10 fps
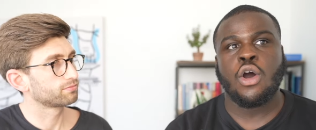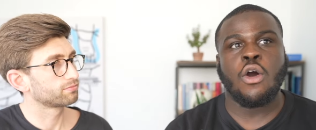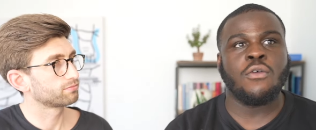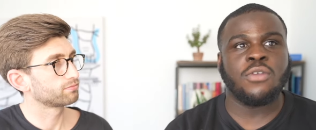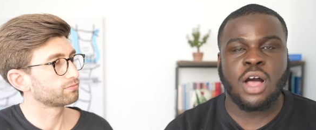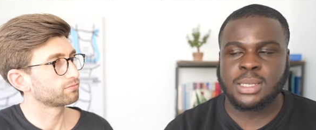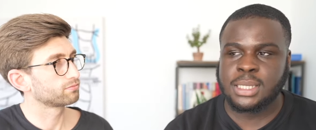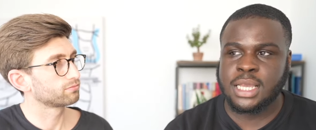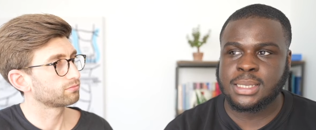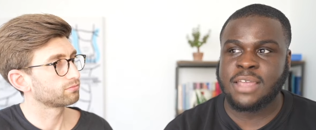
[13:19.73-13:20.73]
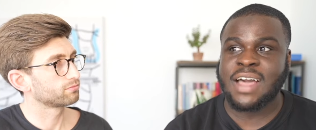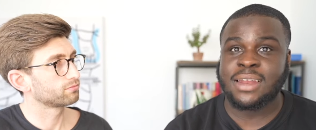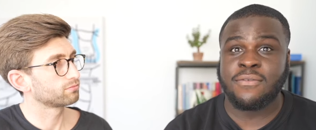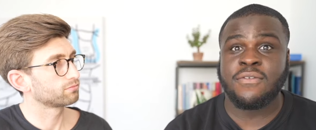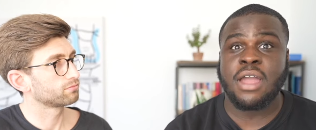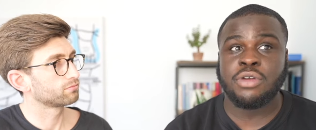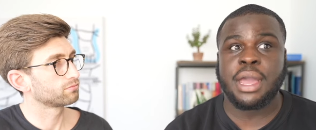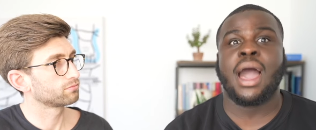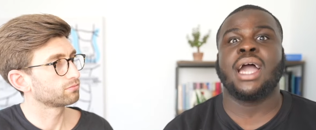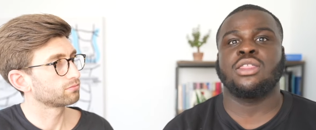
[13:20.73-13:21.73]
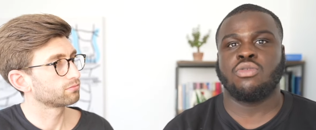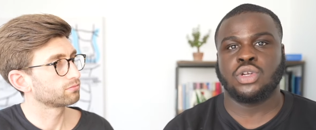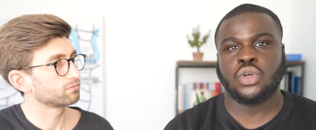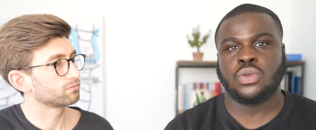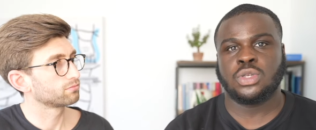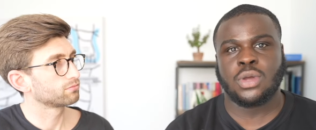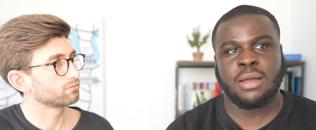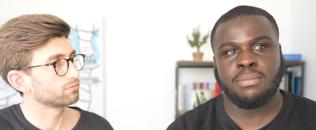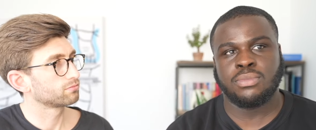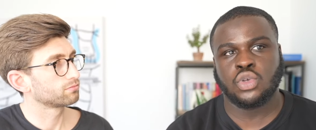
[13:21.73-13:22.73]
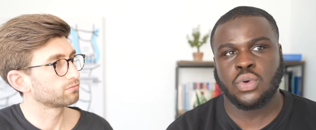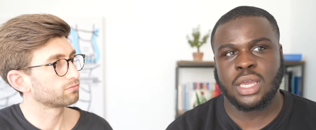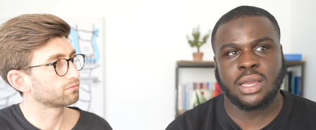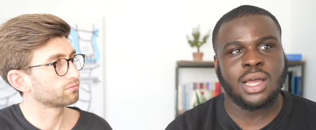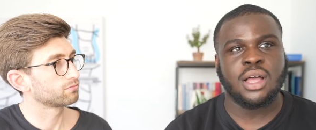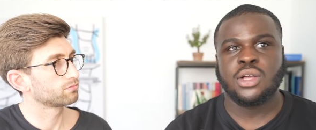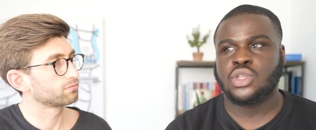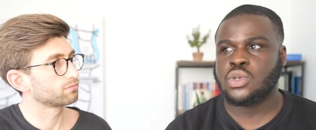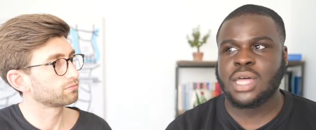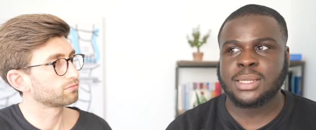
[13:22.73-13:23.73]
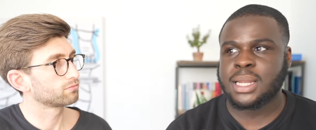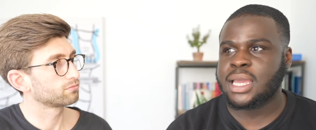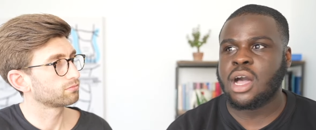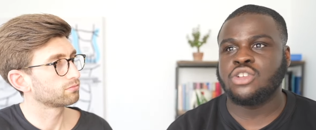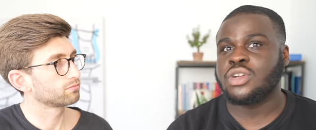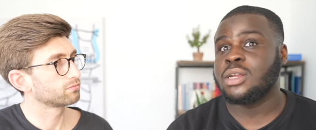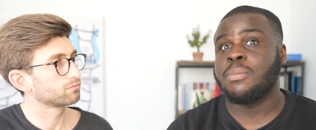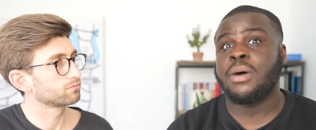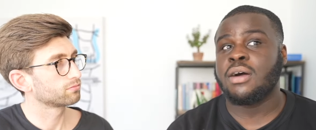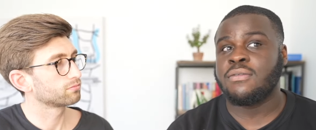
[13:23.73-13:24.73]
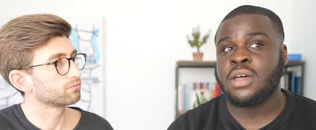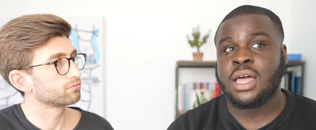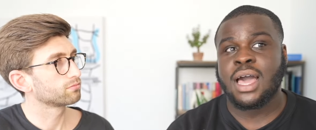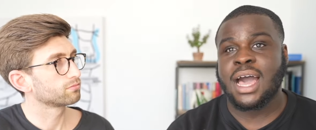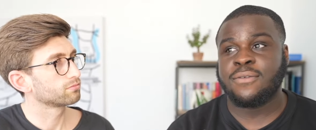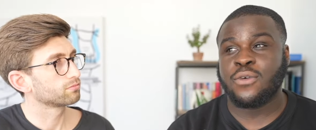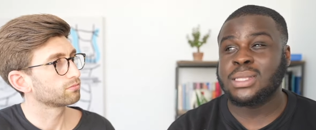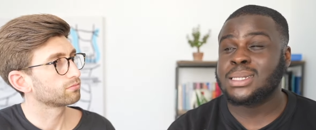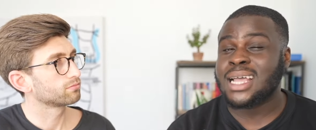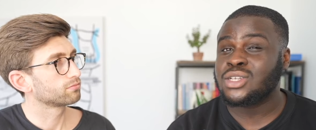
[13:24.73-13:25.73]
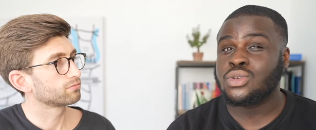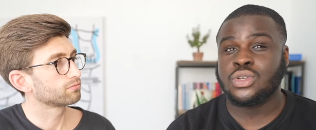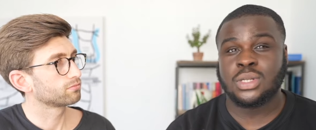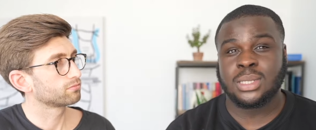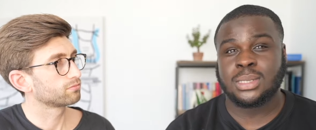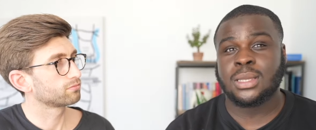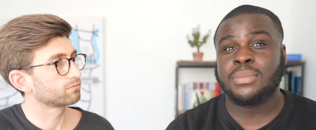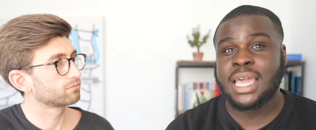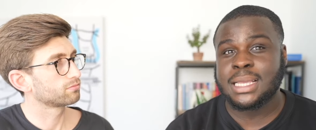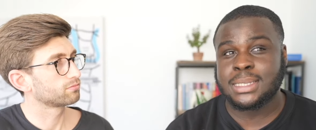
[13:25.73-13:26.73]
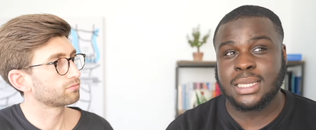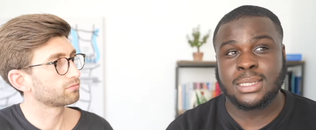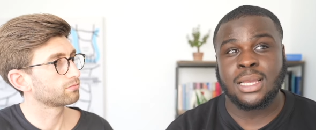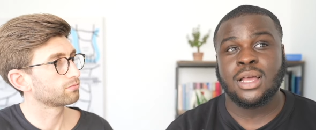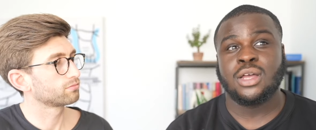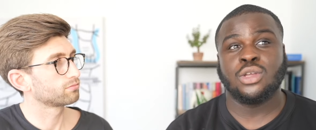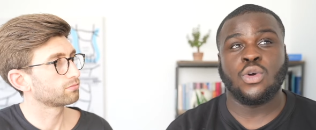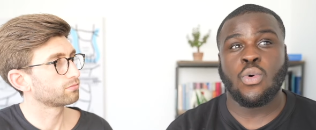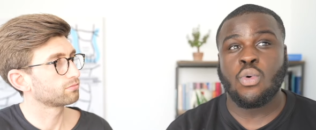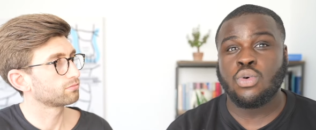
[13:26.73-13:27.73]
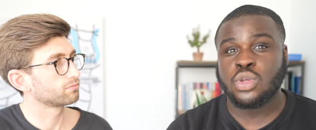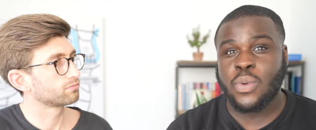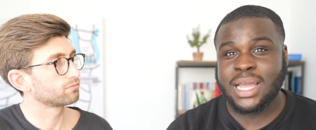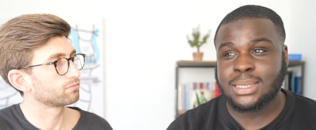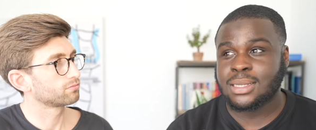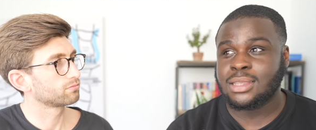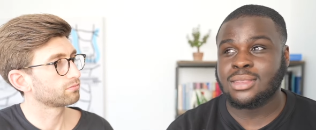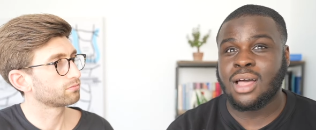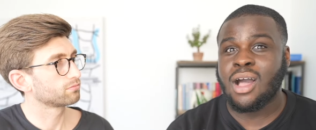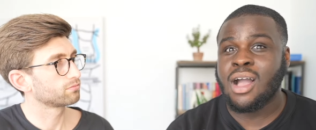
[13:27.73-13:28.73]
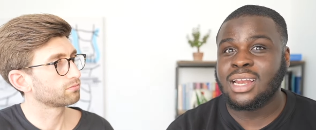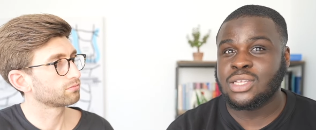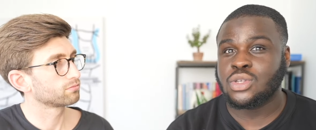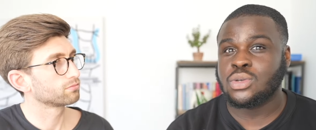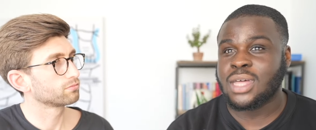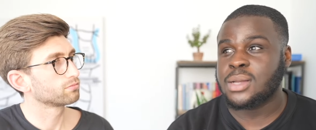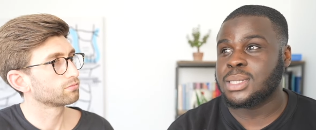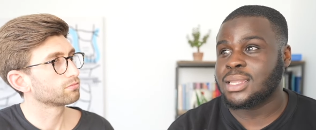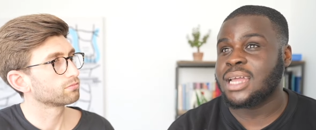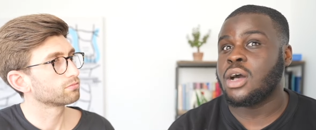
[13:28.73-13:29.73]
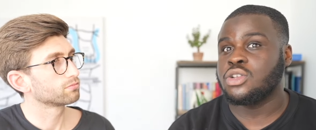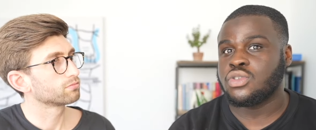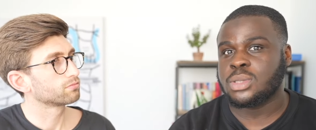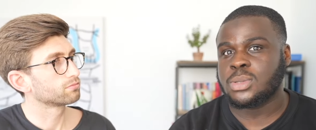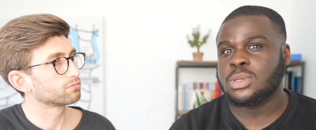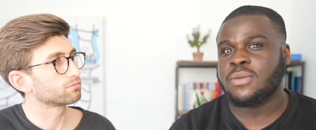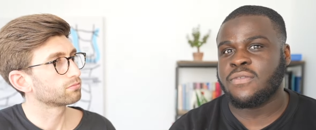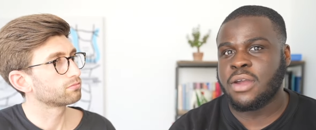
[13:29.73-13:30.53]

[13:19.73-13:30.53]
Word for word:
Speaker 1: of last year's, they've had a very high threshold. So I'm talking 2,800 and above. And for international students, in some cases, you know, all the way to the early 2,900. So it's a